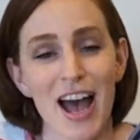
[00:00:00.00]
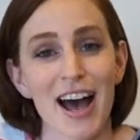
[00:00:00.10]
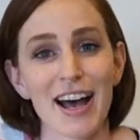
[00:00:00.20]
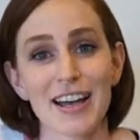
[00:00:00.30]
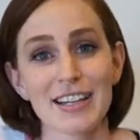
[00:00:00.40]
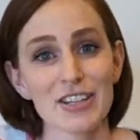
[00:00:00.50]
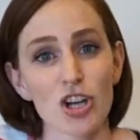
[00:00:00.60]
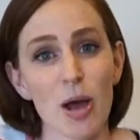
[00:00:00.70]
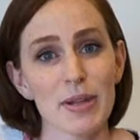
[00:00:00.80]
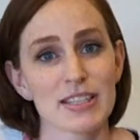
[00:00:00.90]
In the
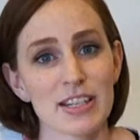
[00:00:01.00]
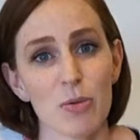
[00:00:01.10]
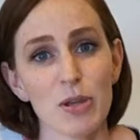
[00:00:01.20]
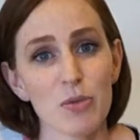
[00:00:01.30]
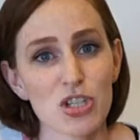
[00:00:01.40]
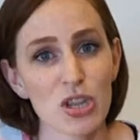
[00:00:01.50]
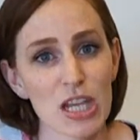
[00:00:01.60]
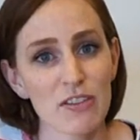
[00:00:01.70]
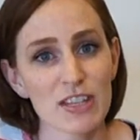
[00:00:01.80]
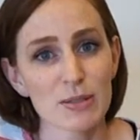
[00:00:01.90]
comments, tell me what you
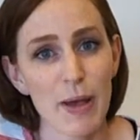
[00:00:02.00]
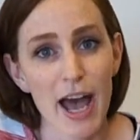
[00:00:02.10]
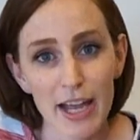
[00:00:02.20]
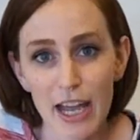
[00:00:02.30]
think of this bag.